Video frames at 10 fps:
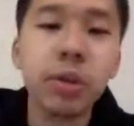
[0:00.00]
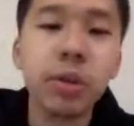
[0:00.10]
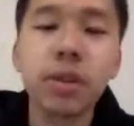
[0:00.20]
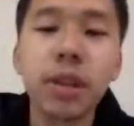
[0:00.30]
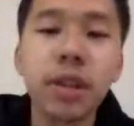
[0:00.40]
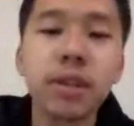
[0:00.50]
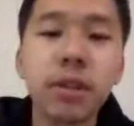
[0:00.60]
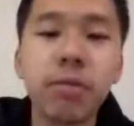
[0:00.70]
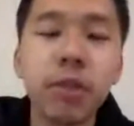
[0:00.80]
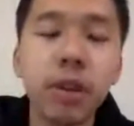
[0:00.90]
that's a
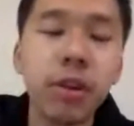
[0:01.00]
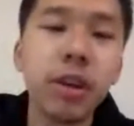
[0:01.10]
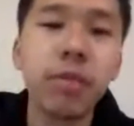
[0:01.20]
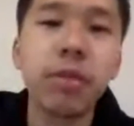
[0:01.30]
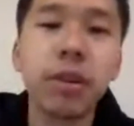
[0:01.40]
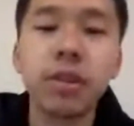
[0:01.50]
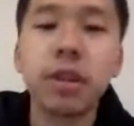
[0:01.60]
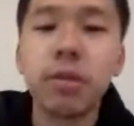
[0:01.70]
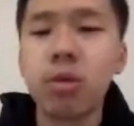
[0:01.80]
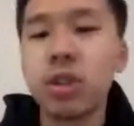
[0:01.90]
very, very tough
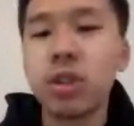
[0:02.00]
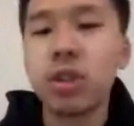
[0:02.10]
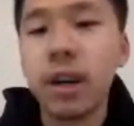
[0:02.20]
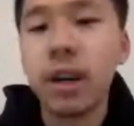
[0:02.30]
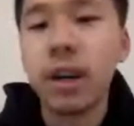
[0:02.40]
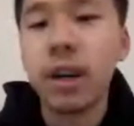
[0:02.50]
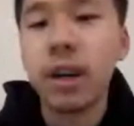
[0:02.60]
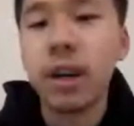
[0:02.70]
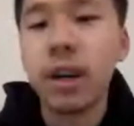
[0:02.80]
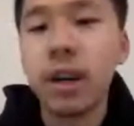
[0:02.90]
question to answer. But